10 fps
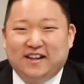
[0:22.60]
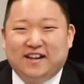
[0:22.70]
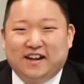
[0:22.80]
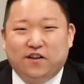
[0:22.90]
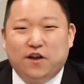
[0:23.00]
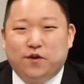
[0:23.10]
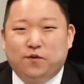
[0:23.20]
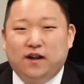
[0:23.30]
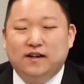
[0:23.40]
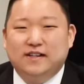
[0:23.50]
Hello
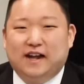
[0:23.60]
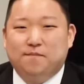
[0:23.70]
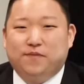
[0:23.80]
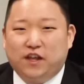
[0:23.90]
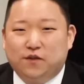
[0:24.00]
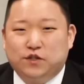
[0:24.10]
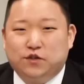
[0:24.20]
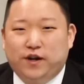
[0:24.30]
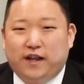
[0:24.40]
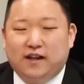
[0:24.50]
everyone, thank you for
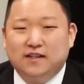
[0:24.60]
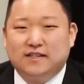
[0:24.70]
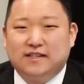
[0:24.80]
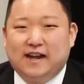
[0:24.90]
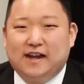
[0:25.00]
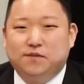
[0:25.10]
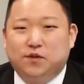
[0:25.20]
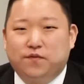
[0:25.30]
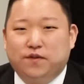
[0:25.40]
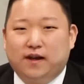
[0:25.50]
joining us.
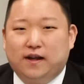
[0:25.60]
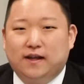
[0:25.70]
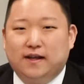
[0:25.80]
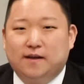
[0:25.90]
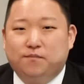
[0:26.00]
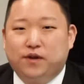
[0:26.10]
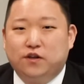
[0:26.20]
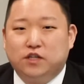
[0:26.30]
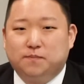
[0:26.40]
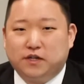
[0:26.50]
So we've got a pretty
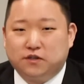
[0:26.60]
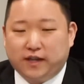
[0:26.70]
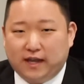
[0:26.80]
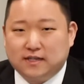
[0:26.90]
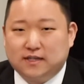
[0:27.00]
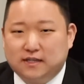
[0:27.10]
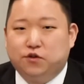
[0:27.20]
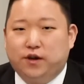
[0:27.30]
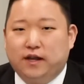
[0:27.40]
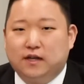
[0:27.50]
good special guest
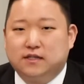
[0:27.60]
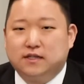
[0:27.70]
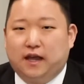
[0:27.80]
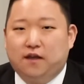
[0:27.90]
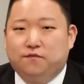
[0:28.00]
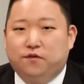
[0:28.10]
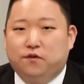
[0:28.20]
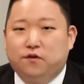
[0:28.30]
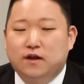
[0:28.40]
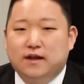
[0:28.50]
joining us today
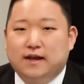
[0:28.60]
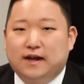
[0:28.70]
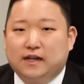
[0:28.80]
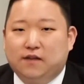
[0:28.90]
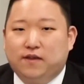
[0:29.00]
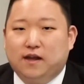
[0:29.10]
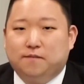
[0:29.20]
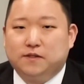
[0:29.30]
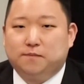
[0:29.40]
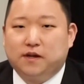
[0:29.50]
for giving
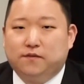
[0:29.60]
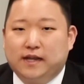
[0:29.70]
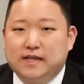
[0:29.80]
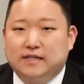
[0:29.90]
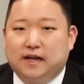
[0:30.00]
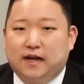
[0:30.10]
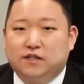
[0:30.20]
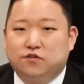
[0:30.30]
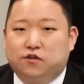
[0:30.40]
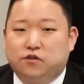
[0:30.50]
us a bit of an
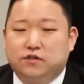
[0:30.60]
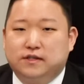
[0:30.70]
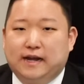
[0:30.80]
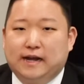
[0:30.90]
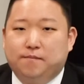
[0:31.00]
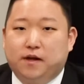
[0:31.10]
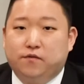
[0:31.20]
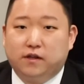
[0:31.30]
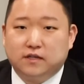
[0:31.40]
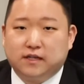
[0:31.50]
insight across a
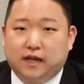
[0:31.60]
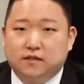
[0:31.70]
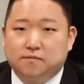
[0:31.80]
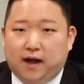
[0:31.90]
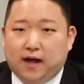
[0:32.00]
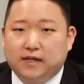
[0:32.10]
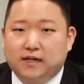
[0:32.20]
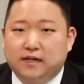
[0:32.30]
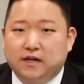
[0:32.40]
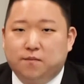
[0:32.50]
real estate
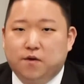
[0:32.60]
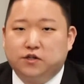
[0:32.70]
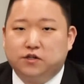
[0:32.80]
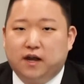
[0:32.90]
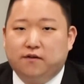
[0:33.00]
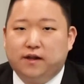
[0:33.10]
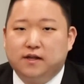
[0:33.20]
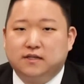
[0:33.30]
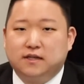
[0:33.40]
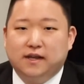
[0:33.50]
market in commercial
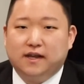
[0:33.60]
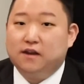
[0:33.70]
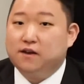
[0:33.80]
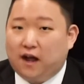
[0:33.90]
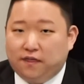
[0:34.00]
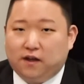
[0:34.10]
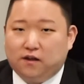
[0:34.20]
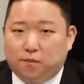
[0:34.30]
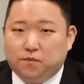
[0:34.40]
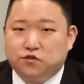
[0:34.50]
areas and other
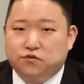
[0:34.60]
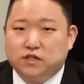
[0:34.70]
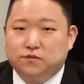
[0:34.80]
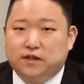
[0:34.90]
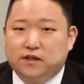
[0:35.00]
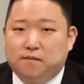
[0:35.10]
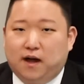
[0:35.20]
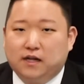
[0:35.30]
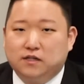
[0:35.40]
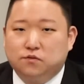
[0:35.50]
opportunities within the
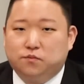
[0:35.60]
markets as